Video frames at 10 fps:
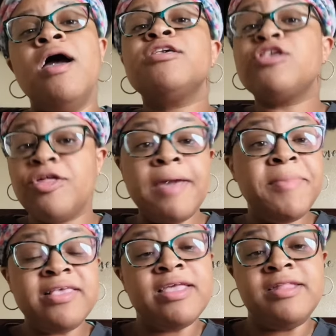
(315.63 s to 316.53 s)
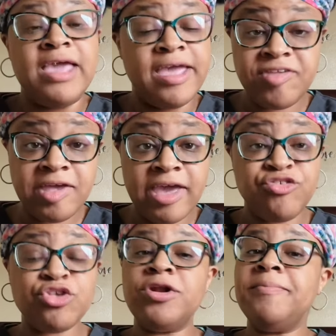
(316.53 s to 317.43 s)
So that means that the 18 gauge
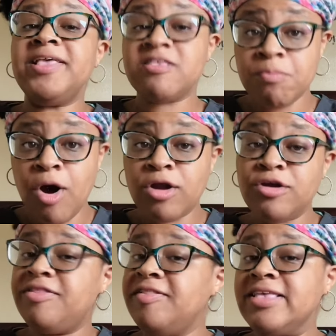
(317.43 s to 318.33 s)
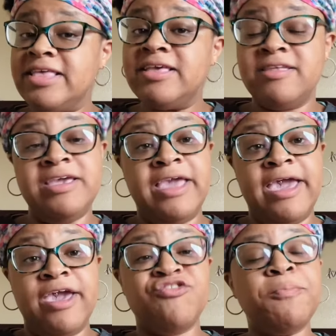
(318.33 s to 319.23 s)
is going to be smaller than the 16
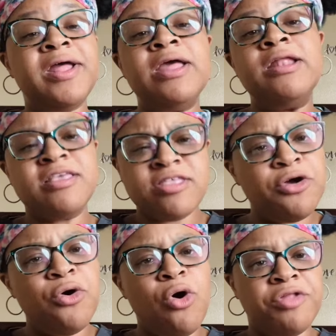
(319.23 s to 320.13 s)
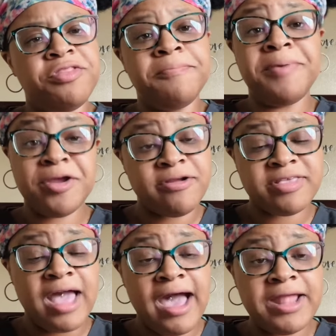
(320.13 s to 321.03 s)
gauge, but it is still on the bigger
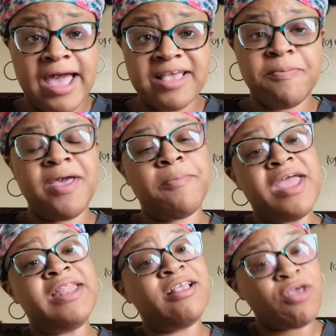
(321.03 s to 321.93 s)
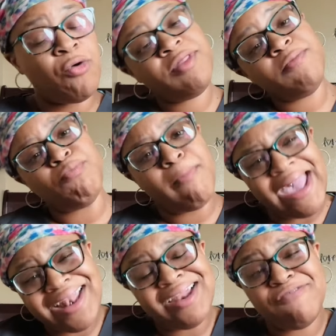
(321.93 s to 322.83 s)
side aspect, and that's only
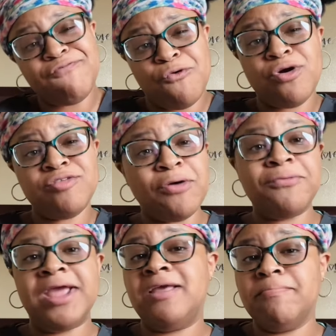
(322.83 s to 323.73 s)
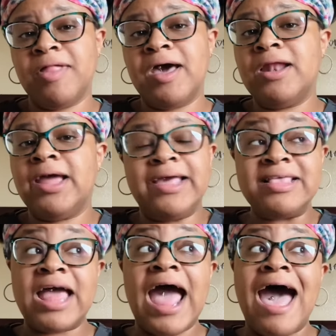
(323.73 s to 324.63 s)
mainly for donating blood. Like I
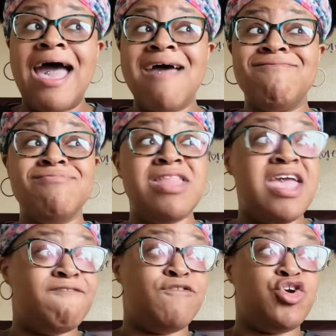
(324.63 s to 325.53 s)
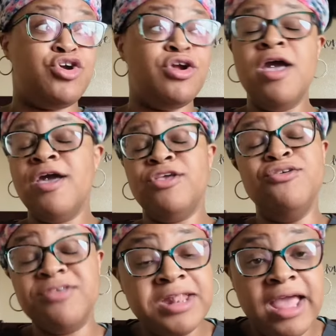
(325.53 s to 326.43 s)
said, I have never
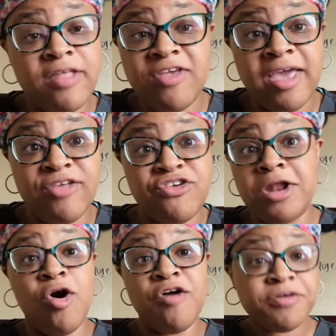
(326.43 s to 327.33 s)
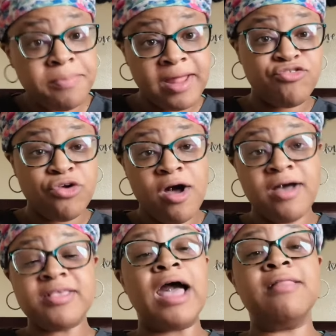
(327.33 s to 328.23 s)
used an 18 gauge at all for blood
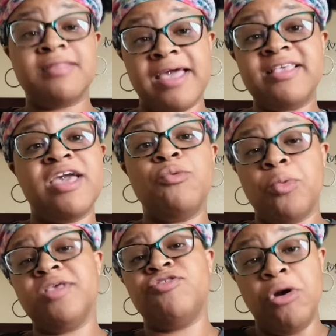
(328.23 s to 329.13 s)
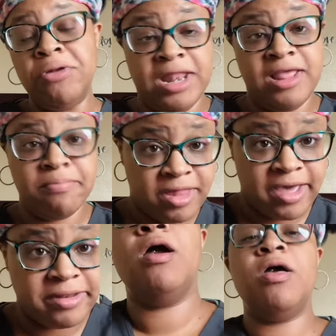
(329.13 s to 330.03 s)
draws unless it was donating
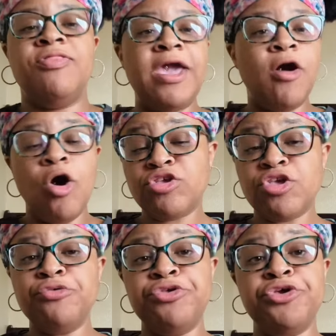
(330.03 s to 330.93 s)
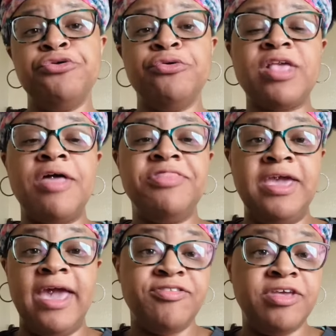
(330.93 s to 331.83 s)
blood. They also use the
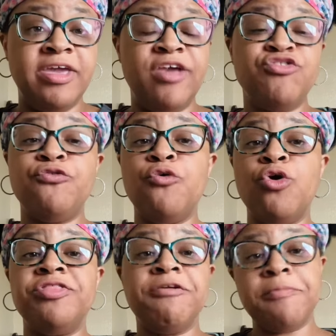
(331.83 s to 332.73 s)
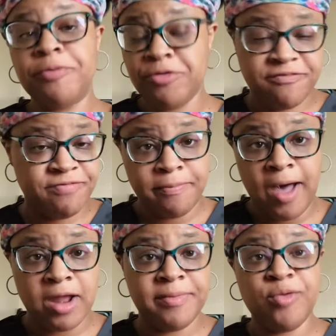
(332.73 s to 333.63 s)
18 gauge for therapeutic
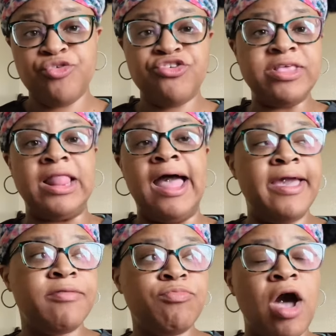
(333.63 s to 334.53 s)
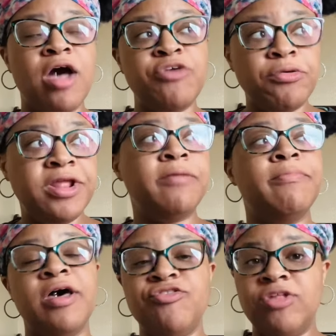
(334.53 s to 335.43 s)
phlebotomy, which is like donating
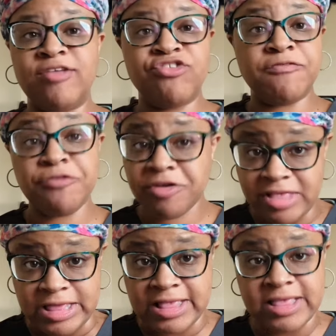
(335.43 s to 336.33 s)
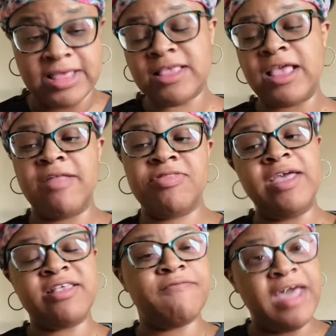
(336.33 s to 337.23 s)
blood to like check for diseases and
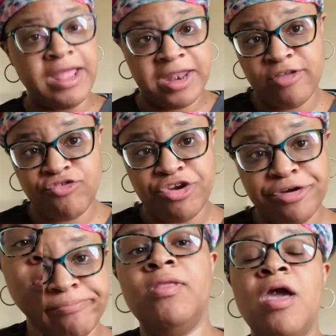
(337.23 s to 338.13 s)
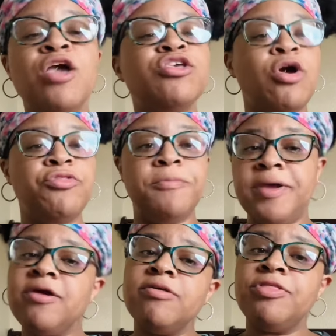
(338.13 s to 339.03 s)
things of that nature. So the
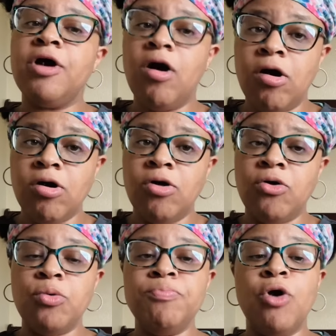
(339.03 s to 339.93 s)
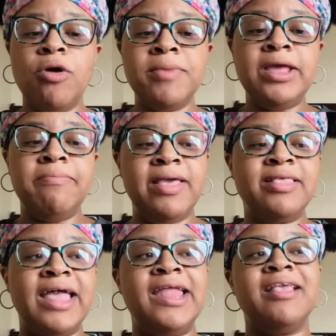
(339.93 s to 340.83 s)
bigger the hole normally means
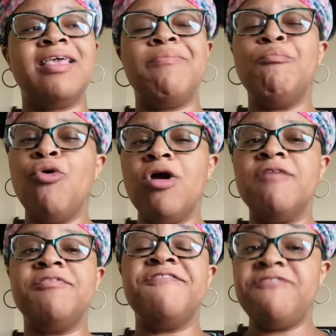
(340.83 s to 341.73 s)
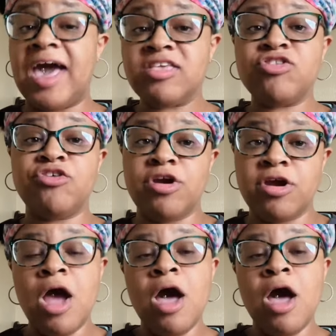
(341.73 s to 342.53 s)
that it's a more of a faster